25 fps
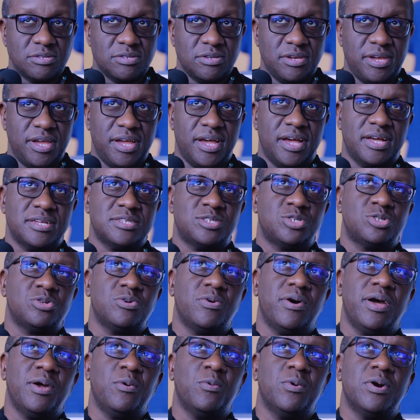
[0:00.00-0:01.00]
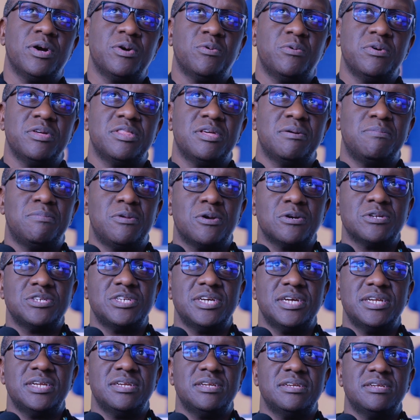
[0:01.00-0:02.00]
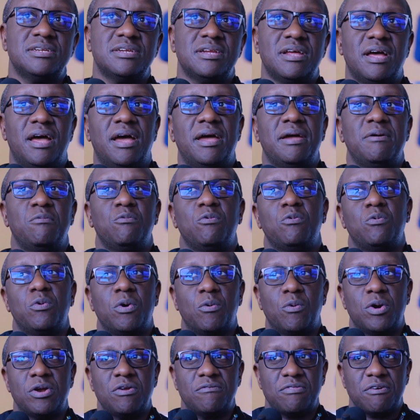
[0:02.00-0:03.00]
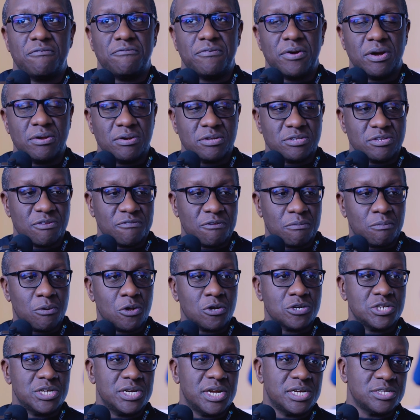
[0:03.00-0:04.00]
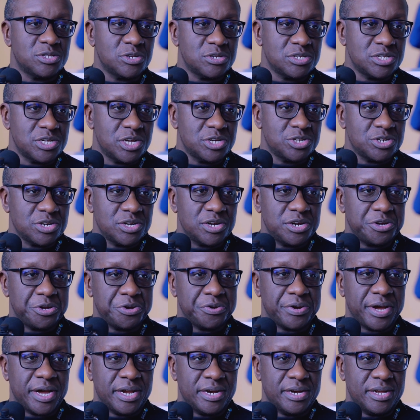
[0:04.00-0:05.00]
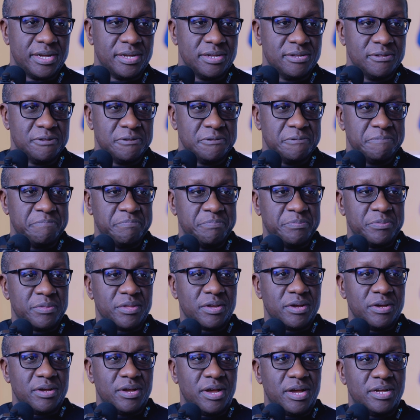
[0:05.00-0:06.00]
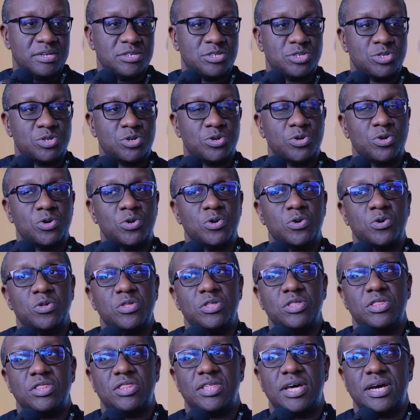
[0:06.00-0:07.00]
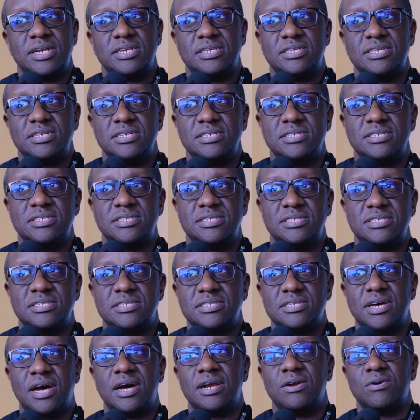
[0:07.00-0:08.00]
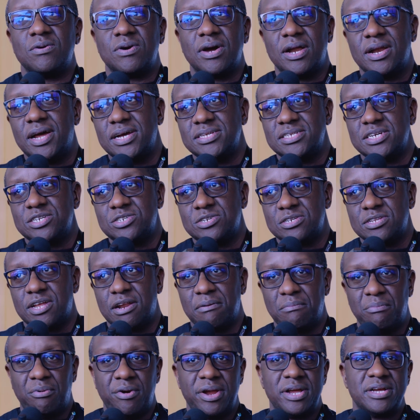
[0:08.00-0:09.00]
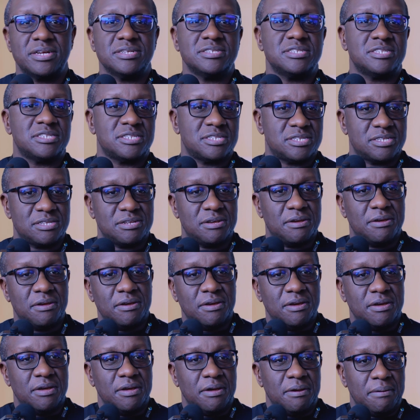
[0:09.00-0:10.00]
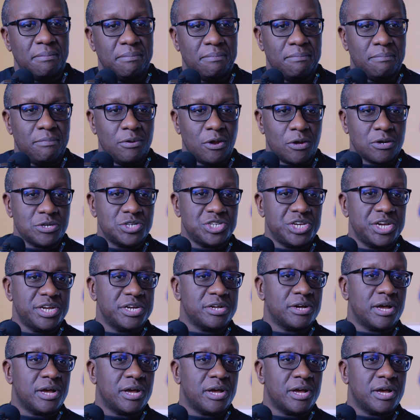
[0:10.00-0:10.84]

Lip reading: Yeah, so I work with a blockchain. I'm one of the founders of the Blockchain Association in Uganda. And so that is an organization that brings blockchain